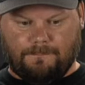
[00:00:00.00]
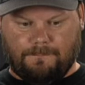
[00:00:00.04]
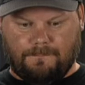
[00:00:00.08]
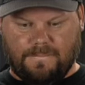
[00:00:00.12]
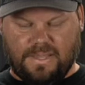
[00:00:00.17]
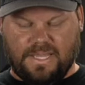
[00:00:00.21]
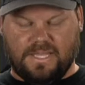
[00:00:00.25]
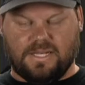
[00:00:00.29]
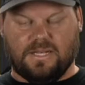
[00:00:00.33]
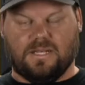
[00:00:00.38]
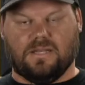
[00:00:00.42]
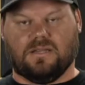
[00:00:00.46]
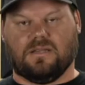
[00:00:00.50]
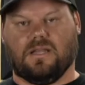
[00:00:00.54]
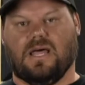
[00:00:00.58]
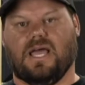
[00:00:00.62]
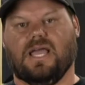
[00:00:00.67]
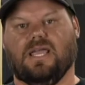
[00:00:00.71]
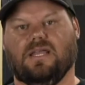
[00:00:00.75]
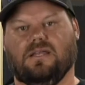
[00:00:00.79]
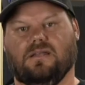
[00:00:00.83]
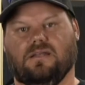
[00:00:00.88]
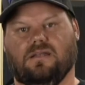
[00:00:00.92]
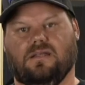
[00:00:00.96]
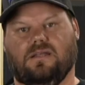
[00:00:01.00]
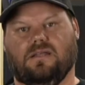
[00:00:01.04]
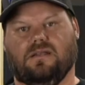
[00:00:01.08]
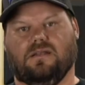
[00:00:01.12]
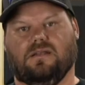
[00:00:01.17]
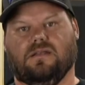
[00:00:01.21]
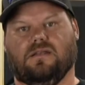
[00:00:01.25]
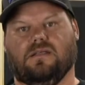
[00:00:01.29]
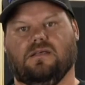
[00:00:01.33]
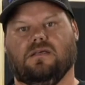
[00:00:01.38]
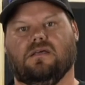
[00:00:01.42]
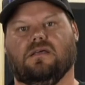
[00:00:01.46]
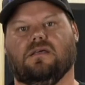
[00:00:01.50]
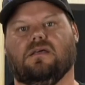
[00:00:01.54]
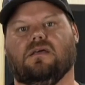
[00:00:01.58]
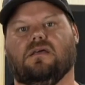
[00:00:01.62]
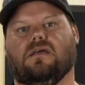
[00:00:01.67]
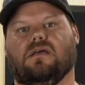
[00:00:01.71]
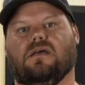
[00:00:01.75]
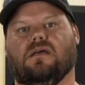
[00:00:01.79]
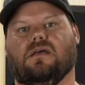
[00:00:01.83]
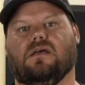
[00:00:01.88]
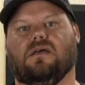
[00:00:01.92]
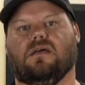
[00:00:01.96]
enlightening
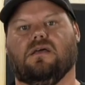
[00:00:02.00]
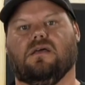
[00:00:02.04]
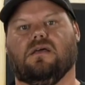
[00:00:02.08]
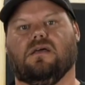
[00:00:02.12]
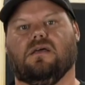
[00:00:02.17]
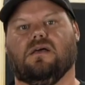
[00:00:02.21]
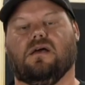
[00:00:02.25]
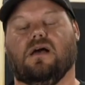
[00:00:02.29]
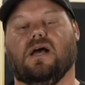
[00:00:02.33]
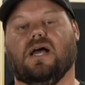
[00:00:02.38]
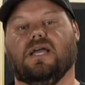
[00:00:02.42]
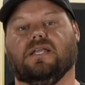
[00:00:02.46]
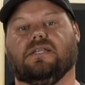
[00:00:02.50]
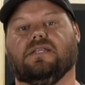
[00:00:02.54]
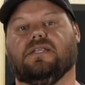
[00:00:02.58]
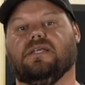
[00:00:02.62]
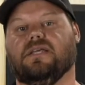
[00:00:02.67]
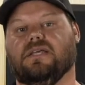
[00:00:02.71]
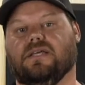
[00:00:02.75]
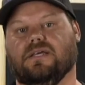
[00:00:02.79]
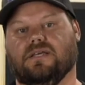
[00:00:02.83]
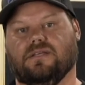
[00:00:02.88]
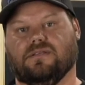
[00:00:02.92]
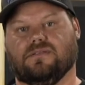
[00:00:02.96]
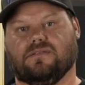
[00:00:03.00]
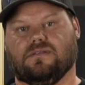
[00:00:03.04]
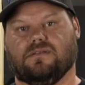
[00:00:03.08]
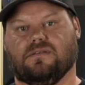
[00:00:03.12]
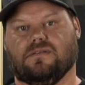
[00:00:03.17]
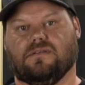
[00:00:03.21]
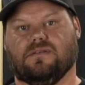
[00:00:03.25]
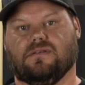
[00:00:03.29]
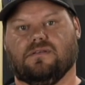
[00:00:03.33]
ideas.